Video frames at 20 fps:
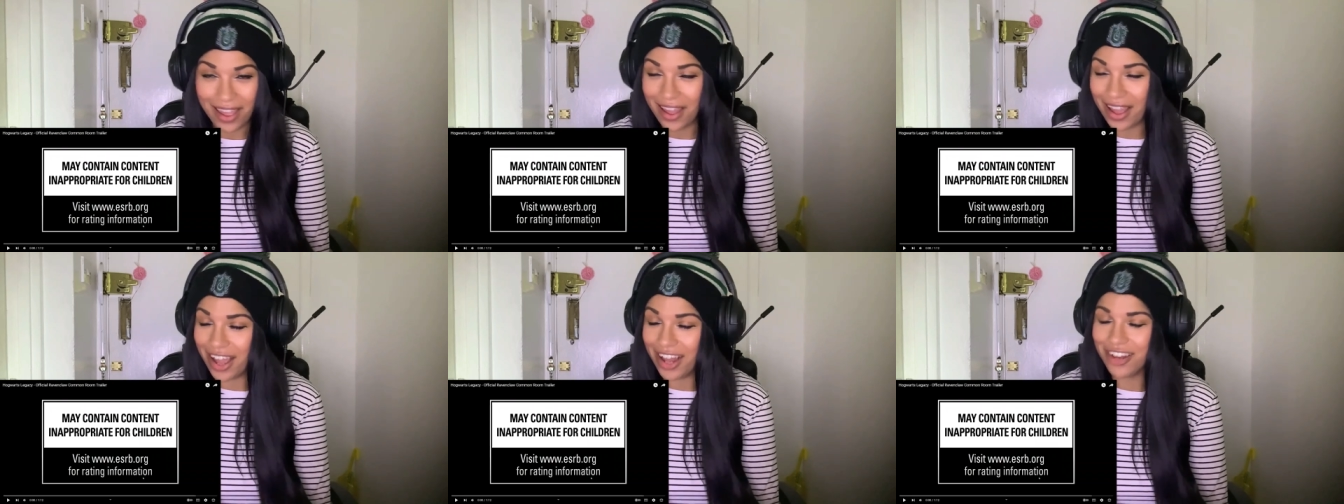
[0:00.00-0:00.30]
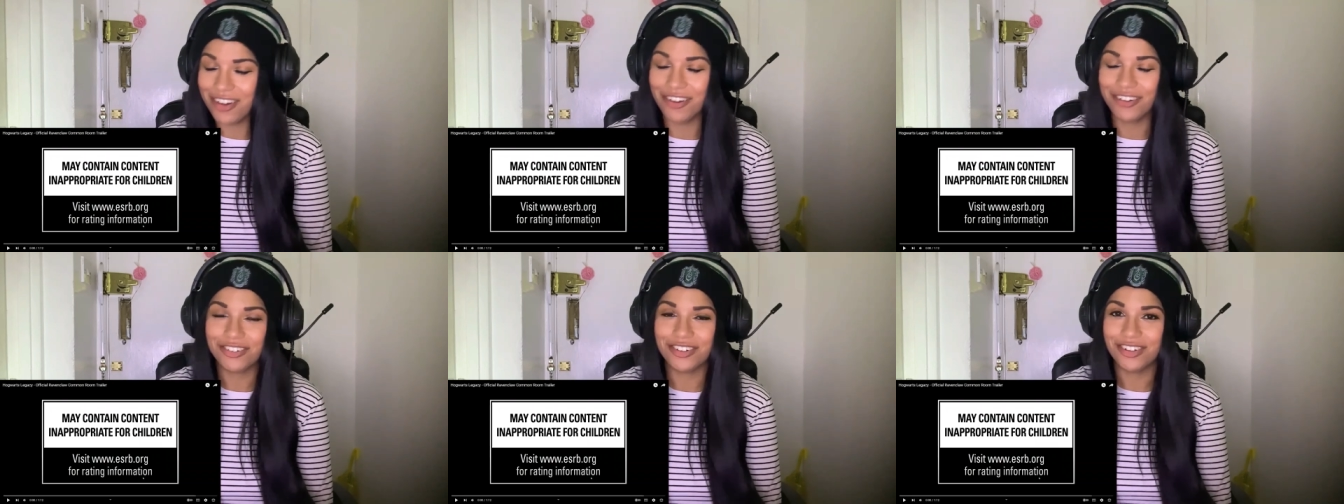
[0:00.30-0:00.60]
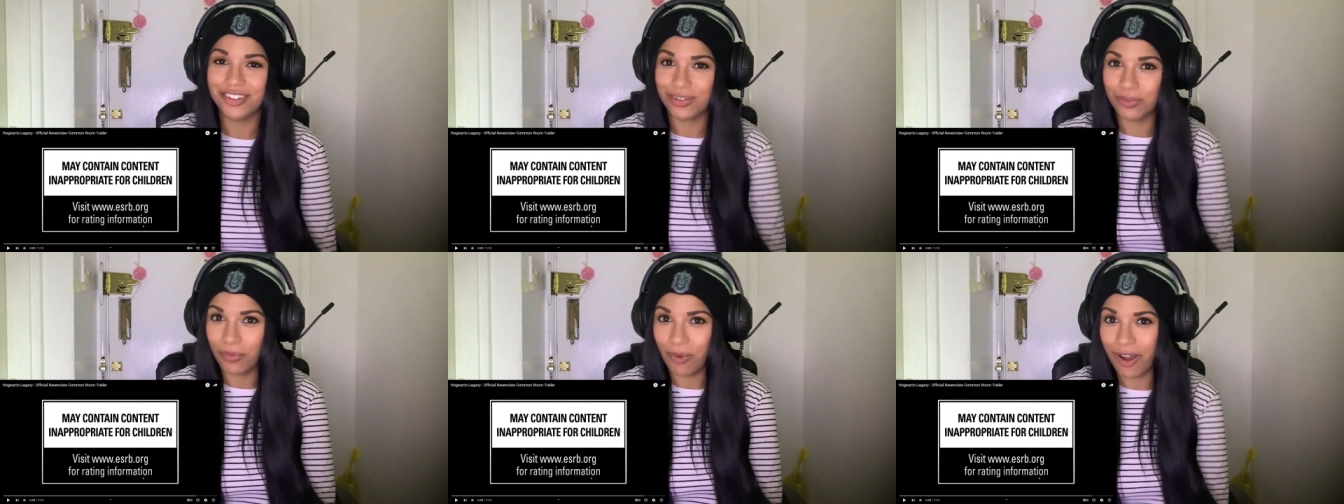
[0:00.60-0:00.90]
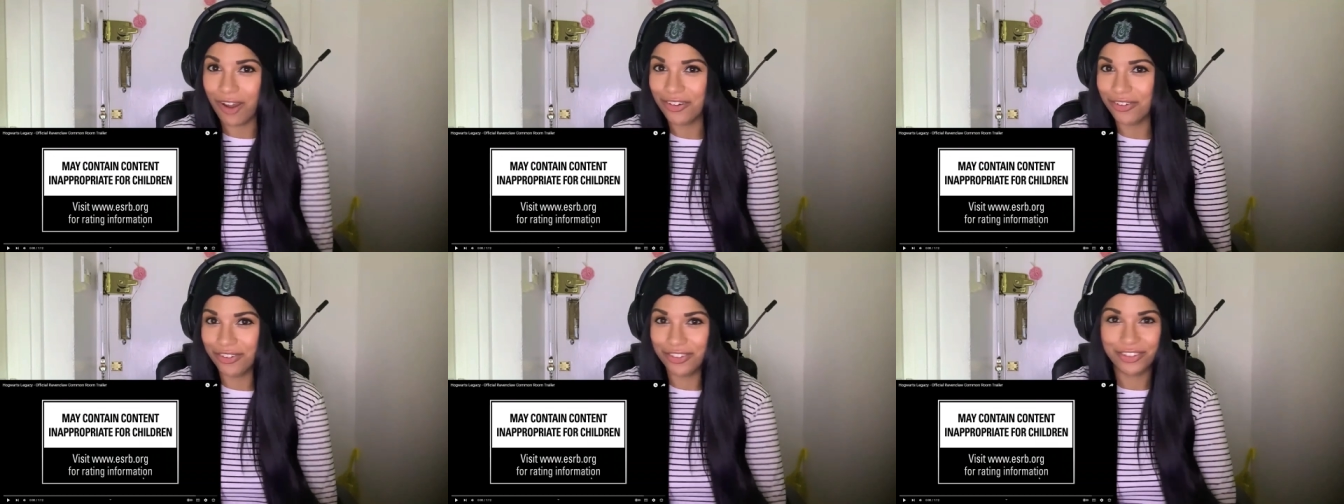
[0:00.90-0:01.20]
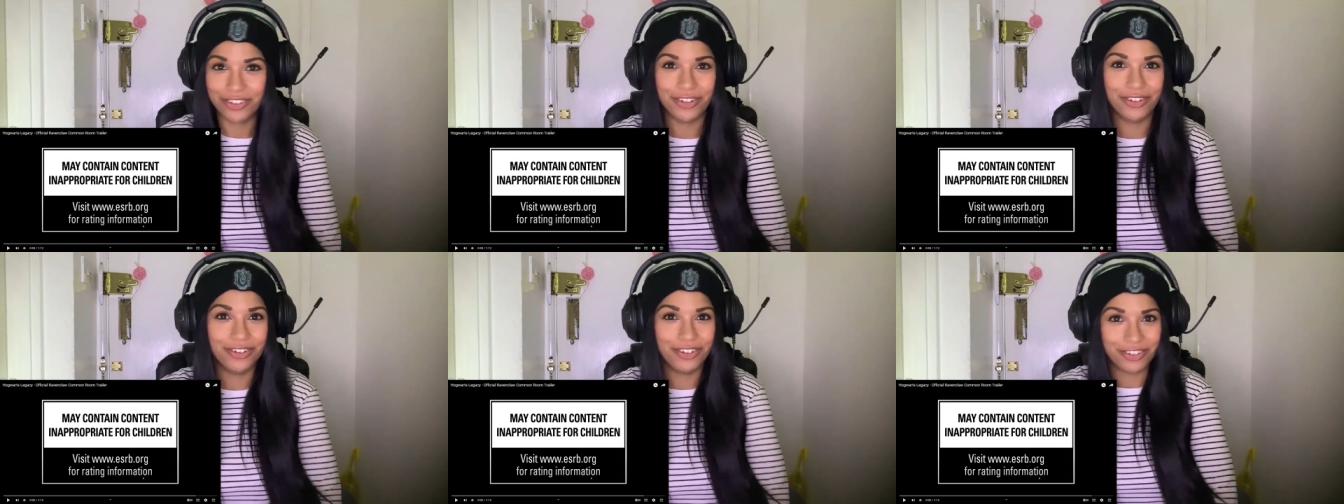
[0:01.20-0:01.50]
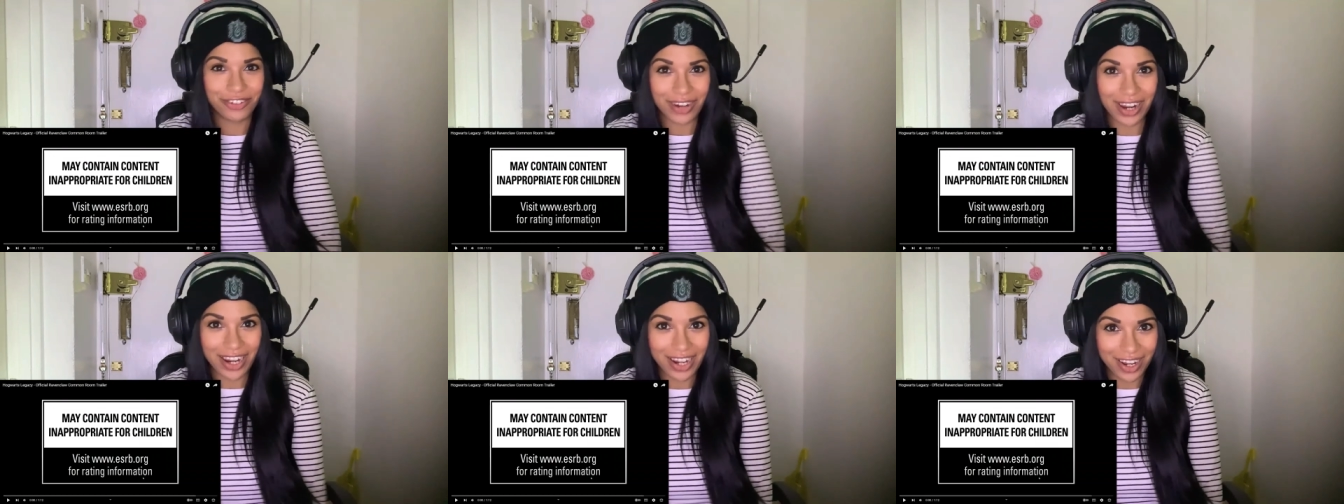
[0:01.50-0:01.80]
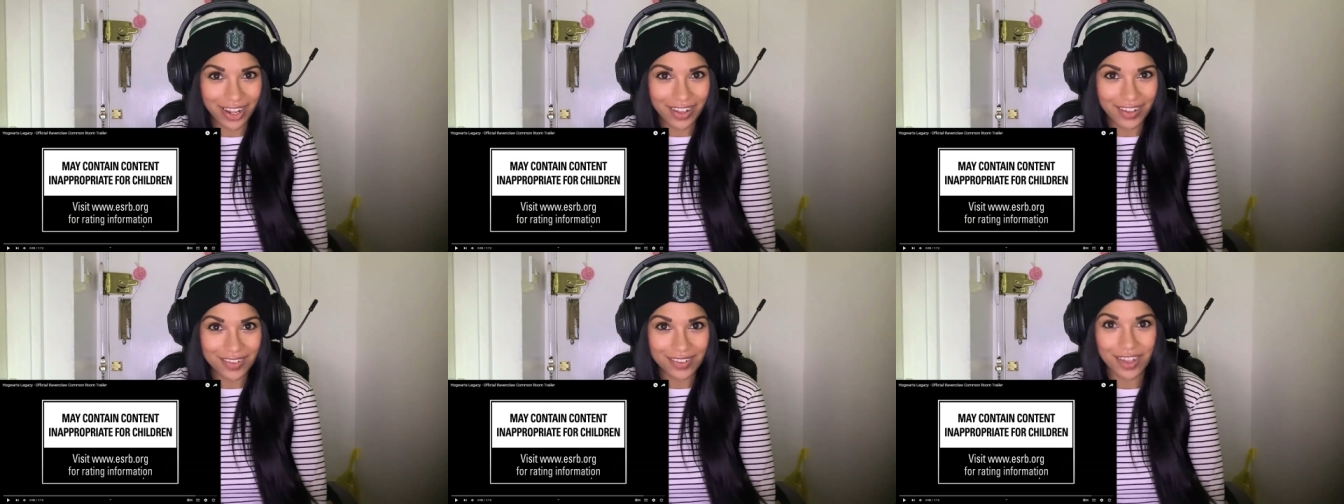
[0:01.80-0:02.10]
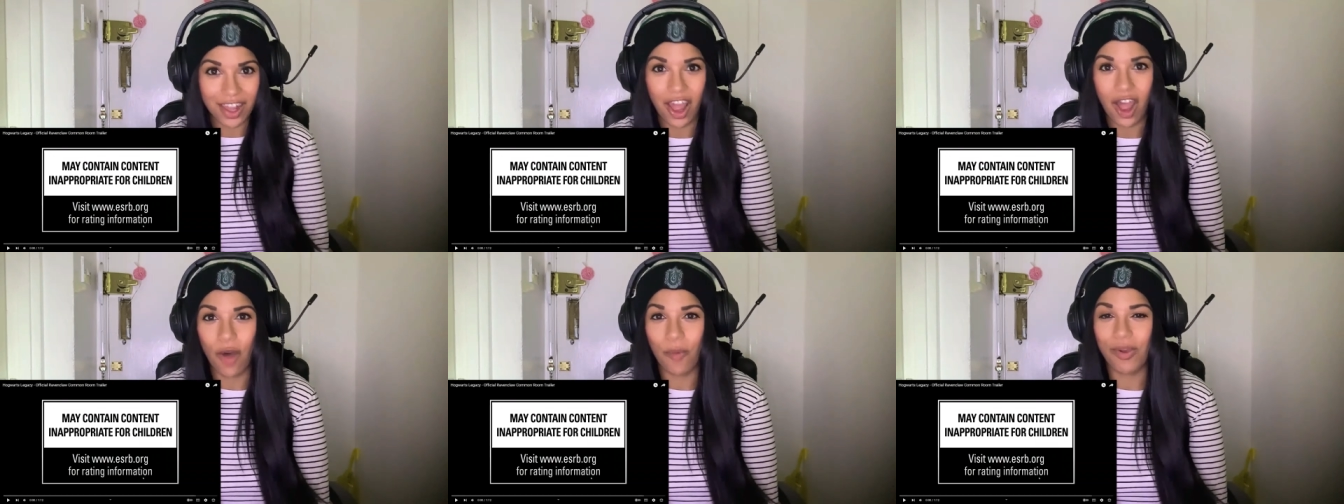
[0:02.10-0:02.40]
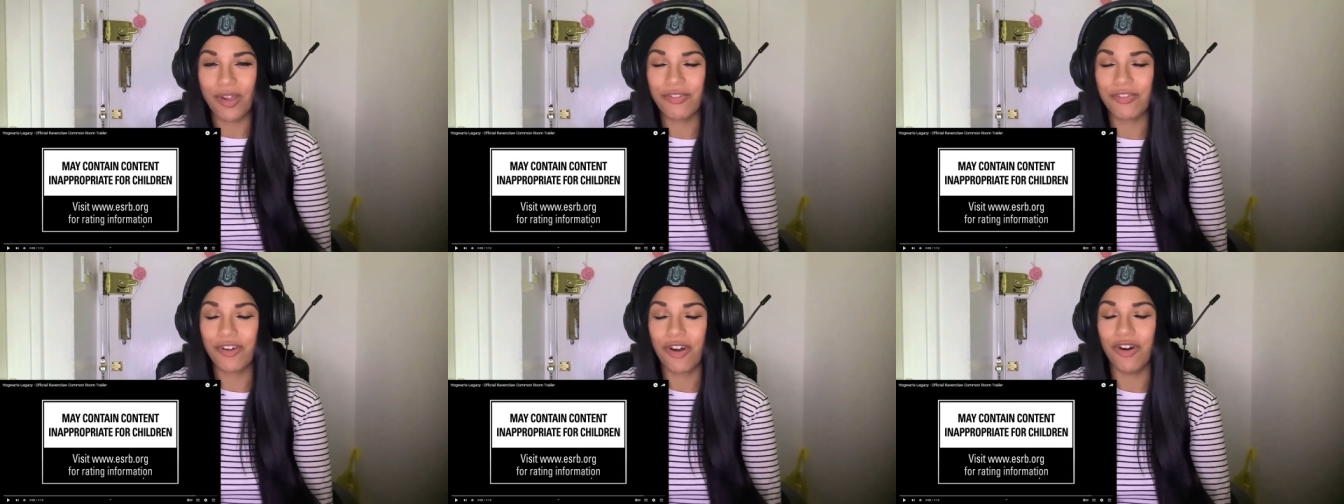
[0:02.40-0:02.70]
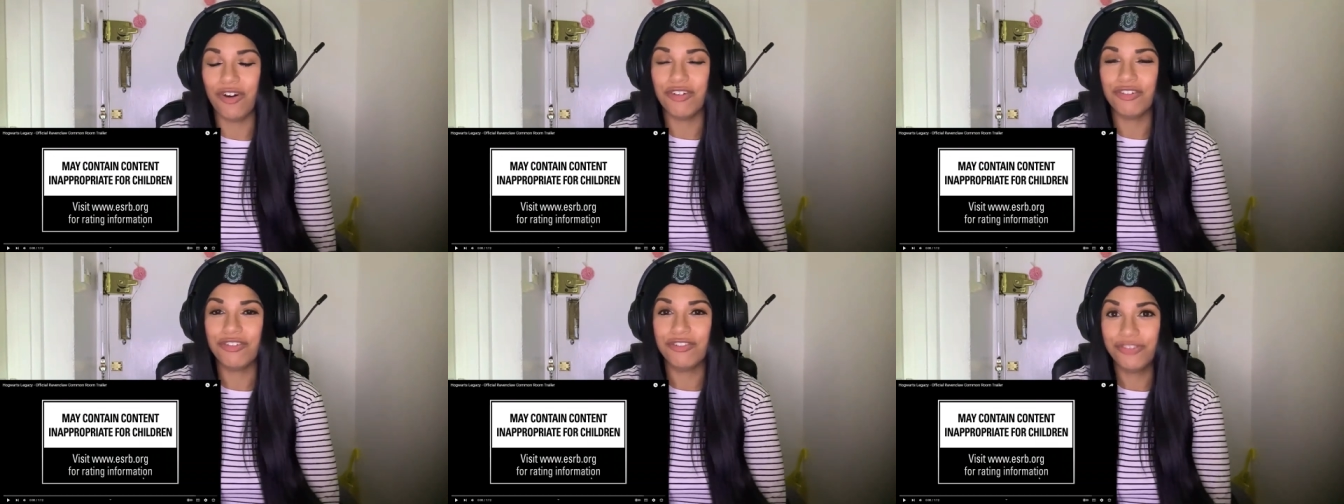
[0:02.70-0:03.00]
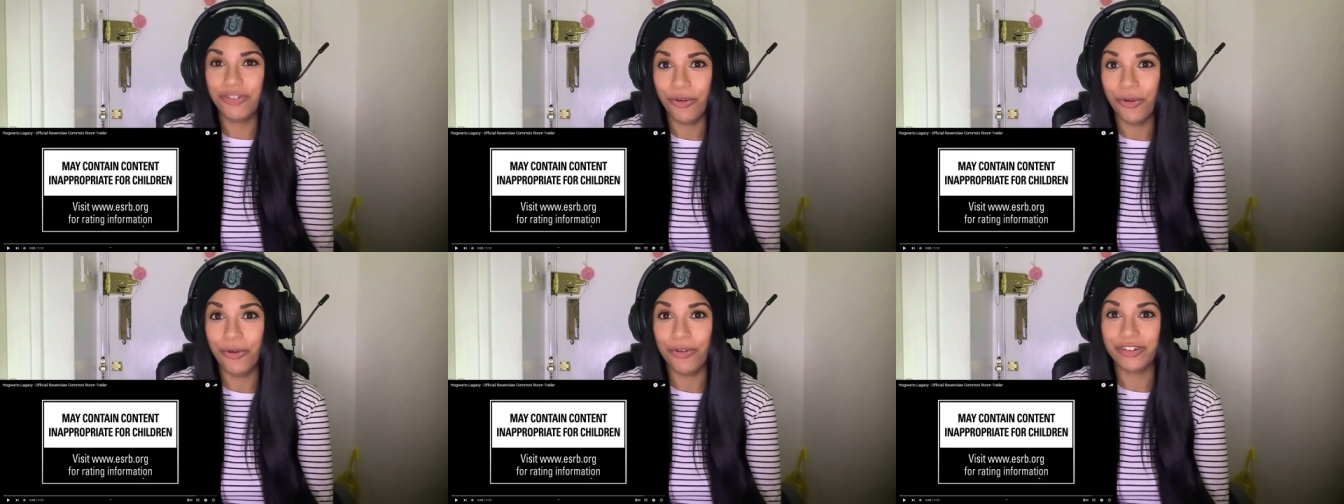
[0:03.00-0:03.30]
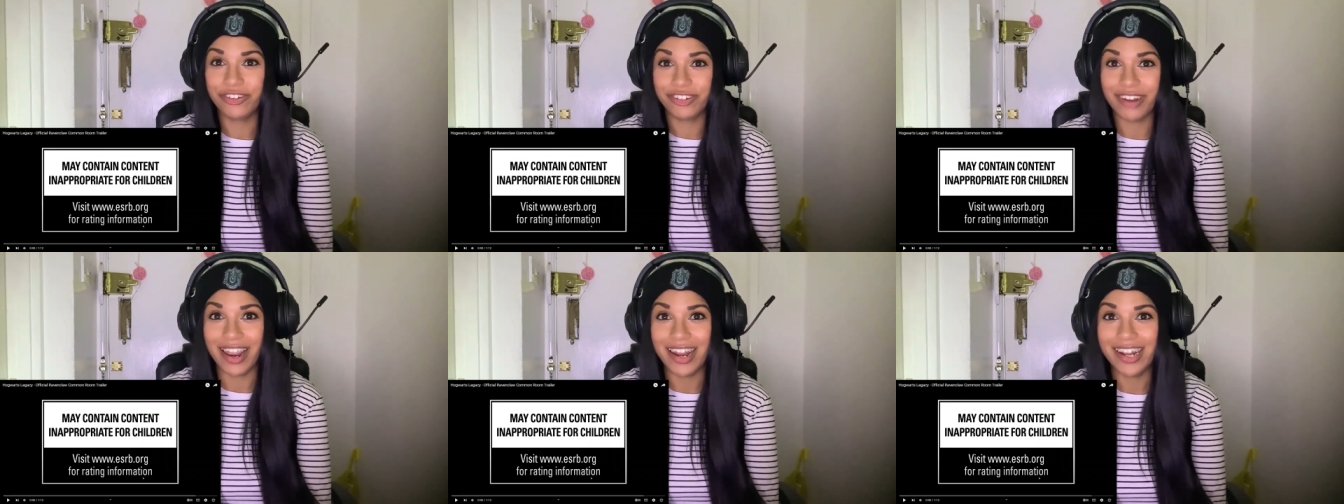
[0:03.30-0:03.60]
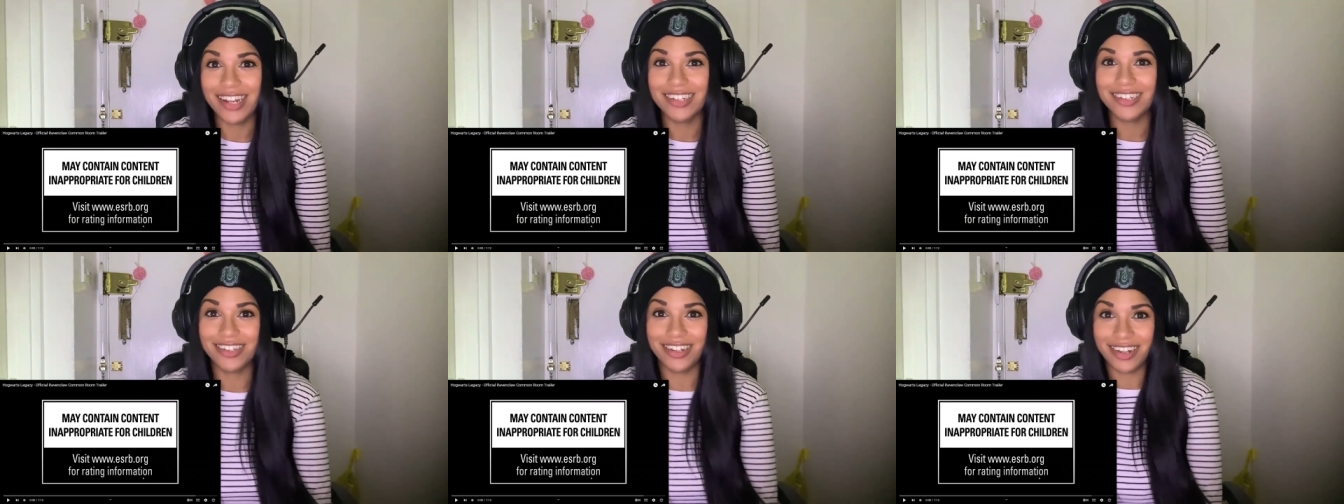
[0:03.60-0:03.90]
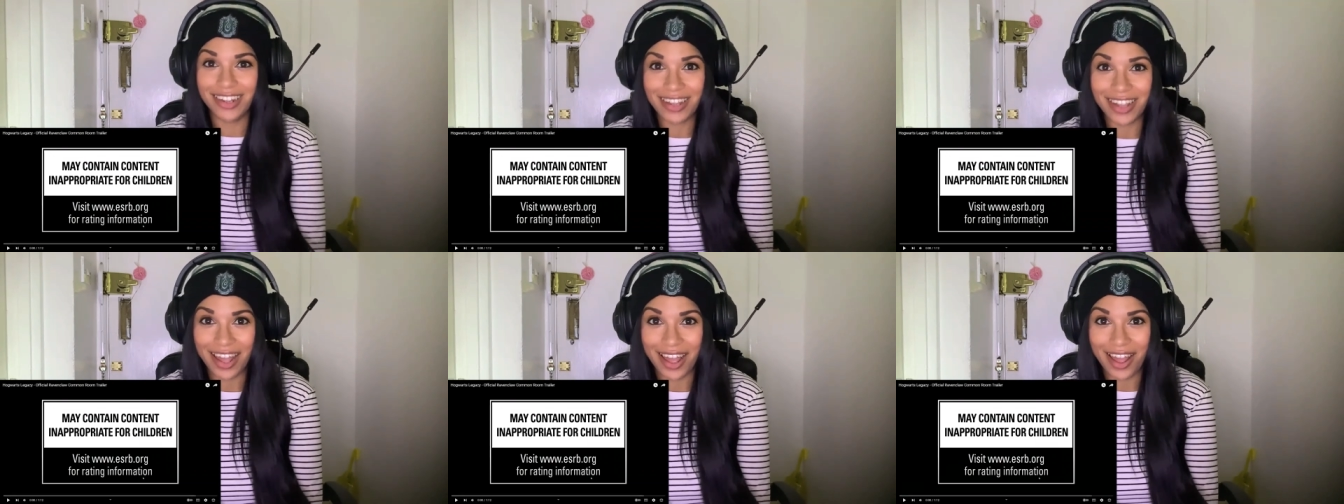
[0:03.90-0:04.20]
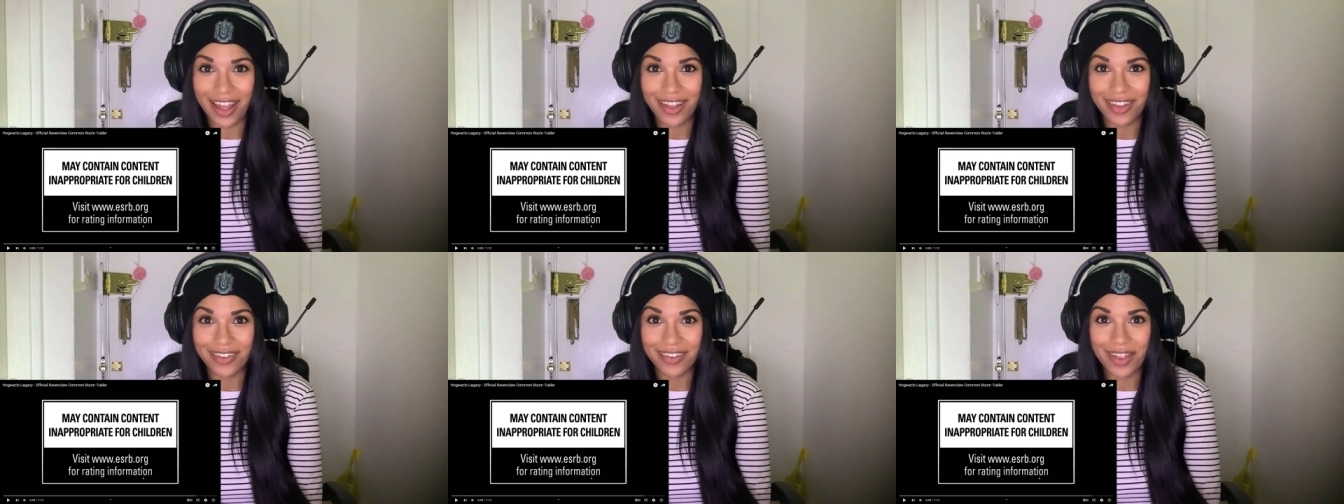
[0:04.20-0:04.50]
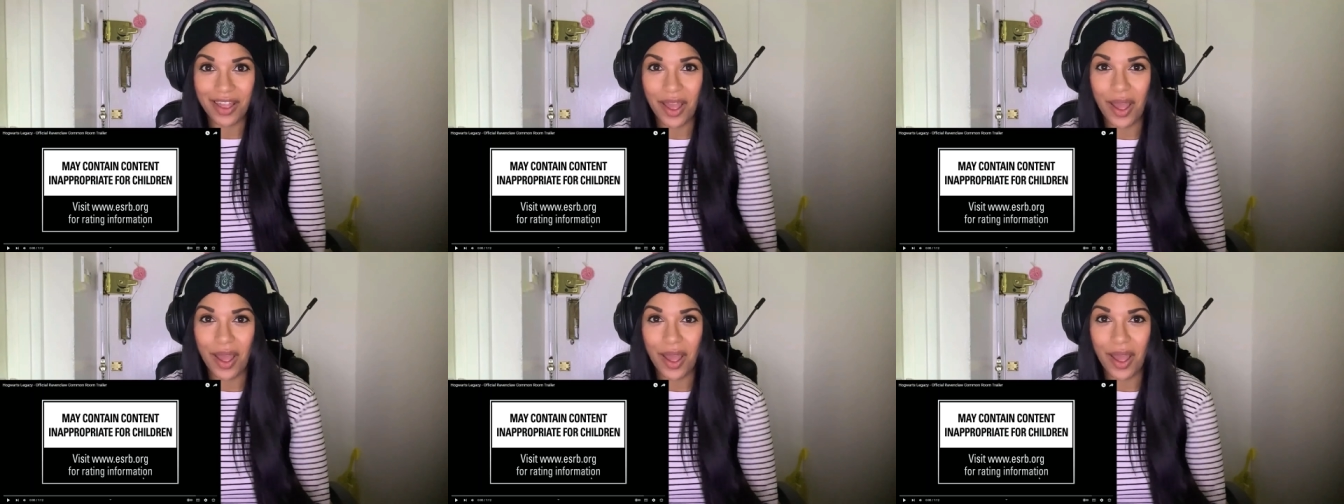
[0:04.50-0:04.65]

and uh, not just one or two trailers, we've got four trailers to look at